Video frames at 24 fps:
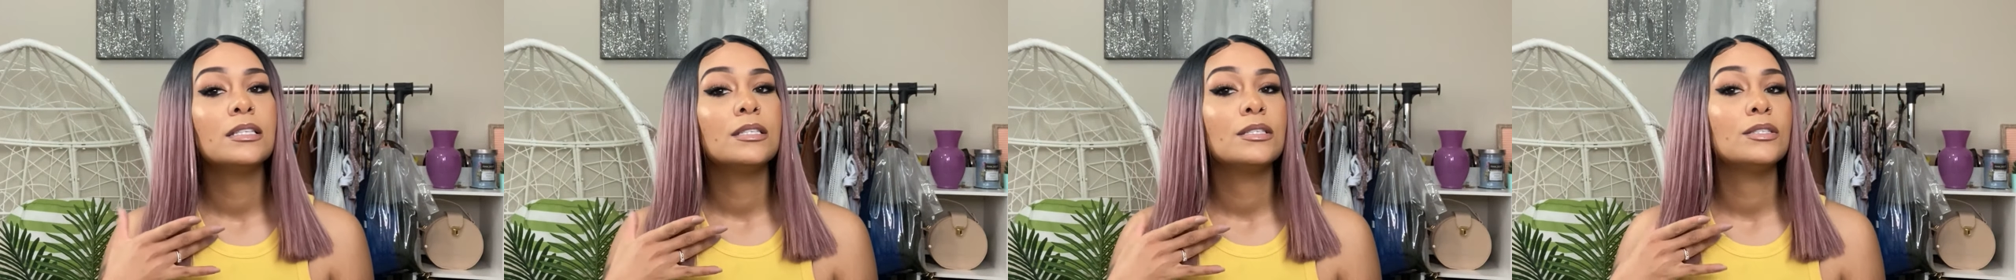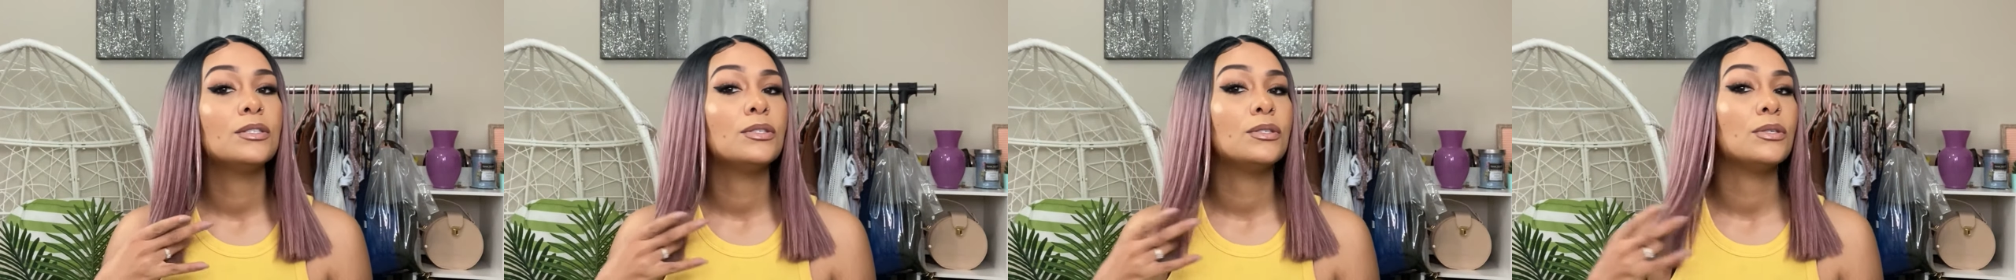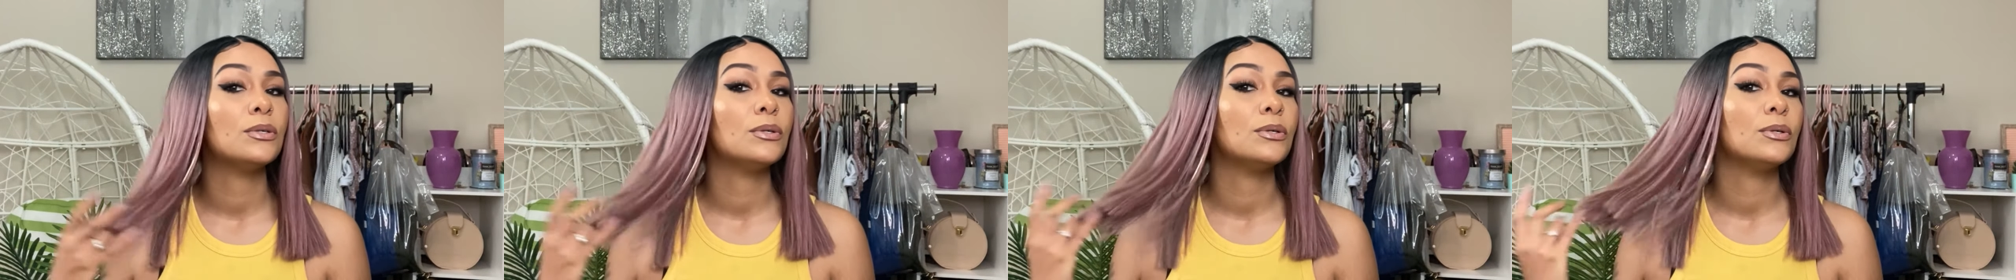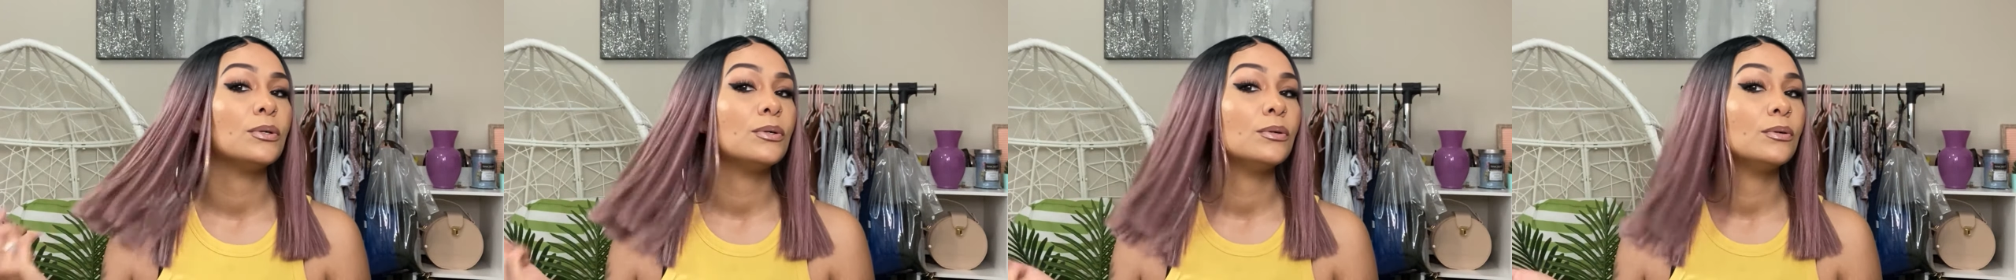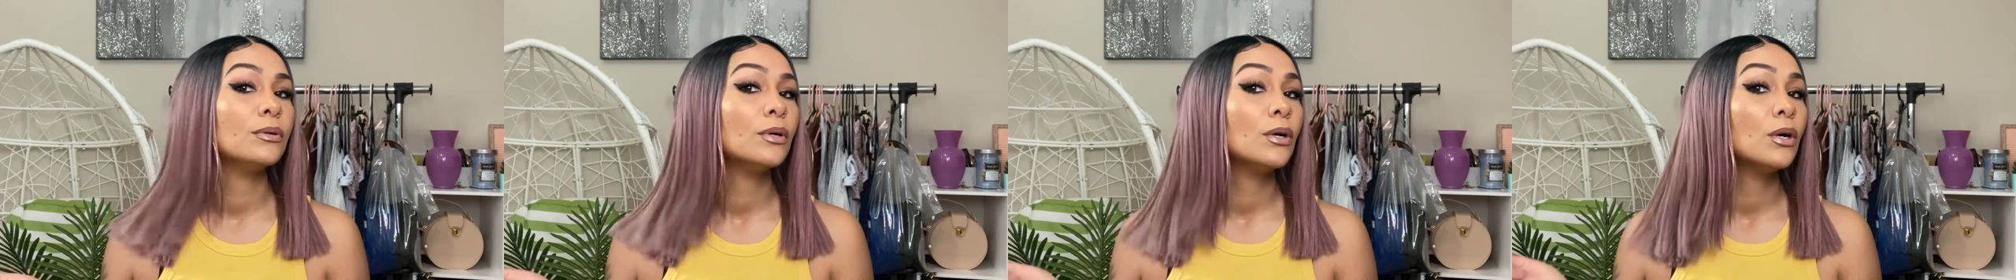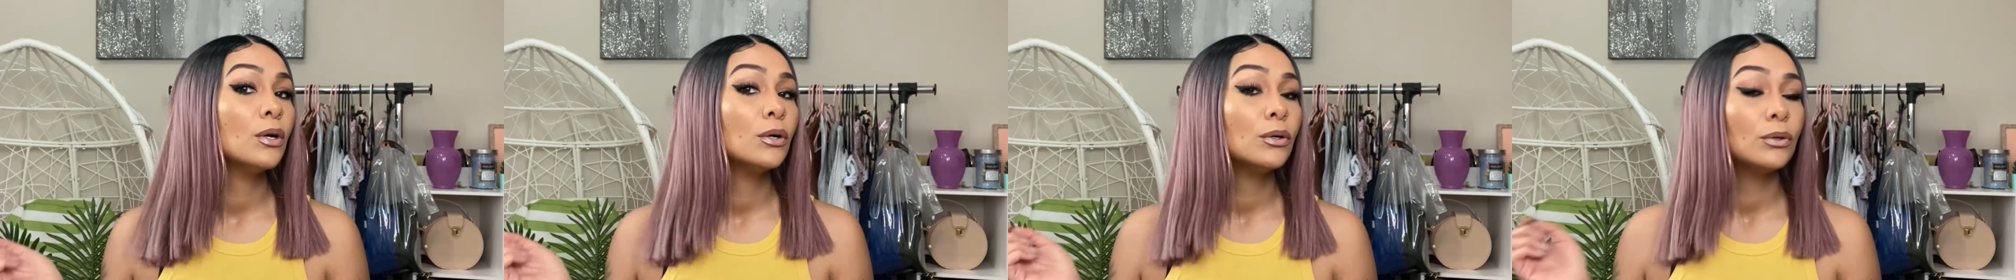to
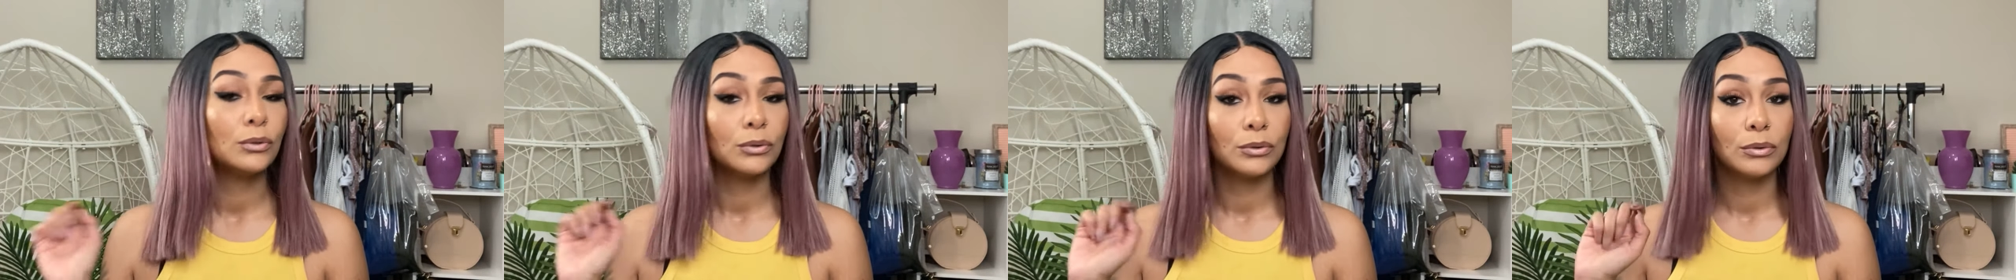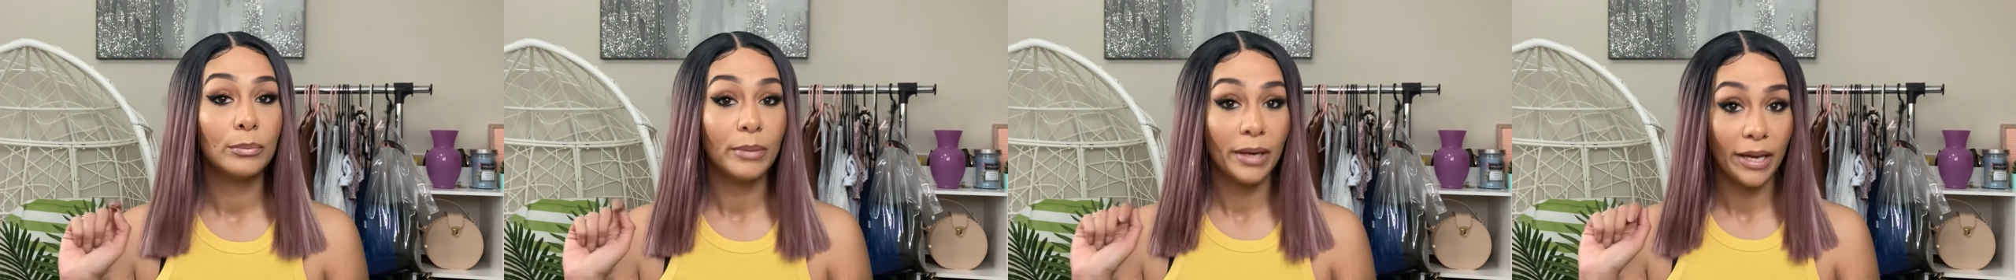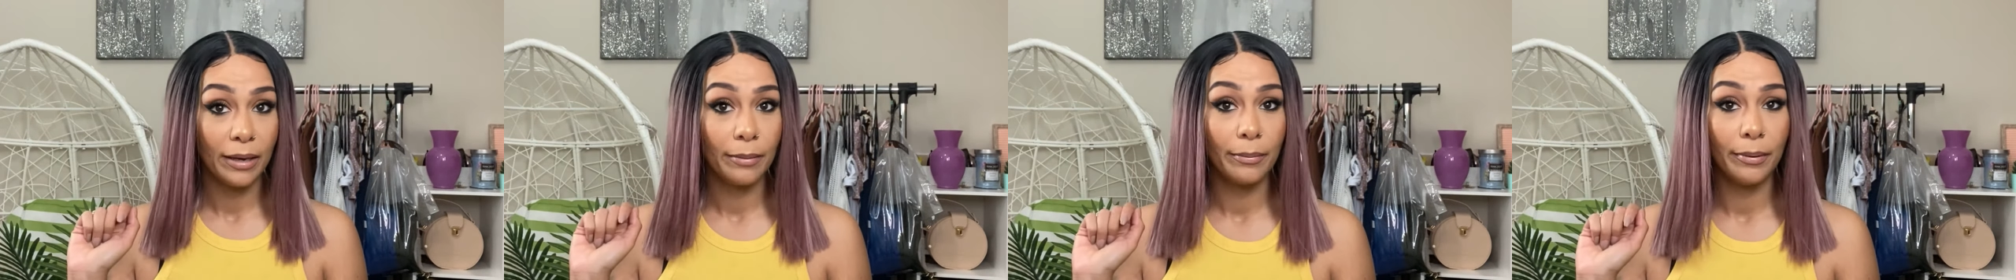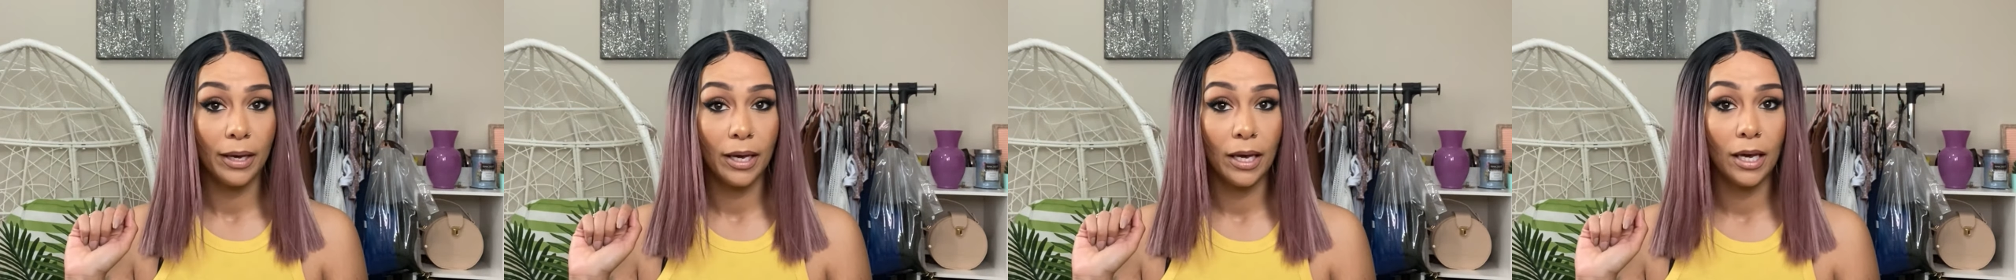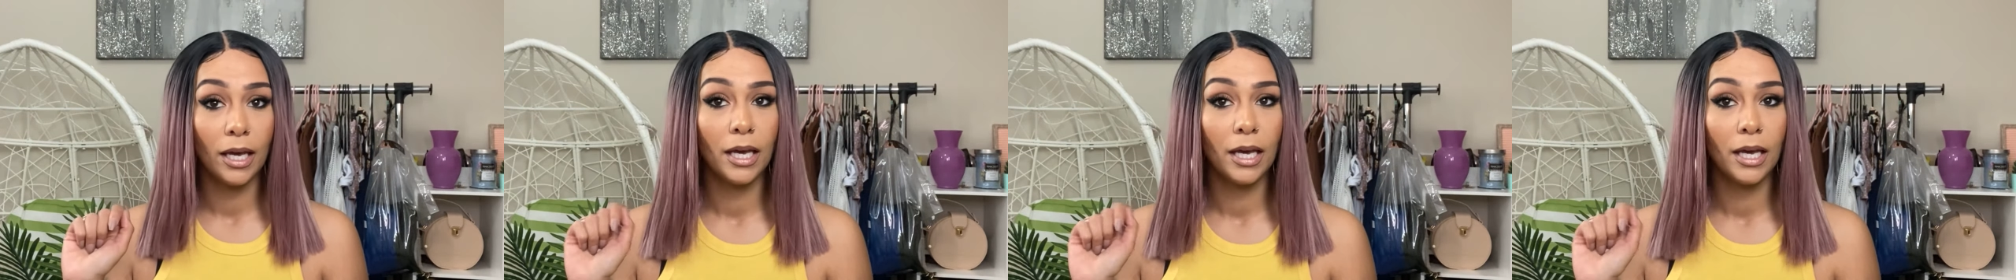Ooh, baby.